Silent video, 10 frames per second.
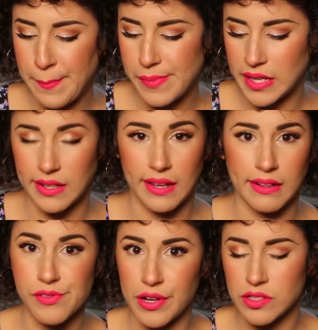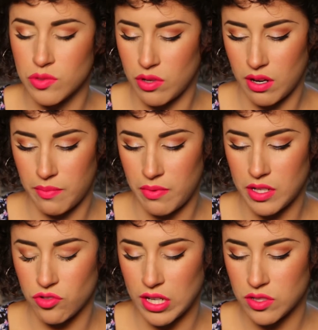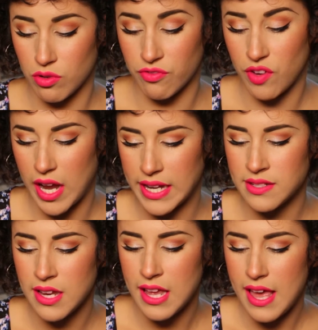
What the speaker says: being, again, a drugstore find.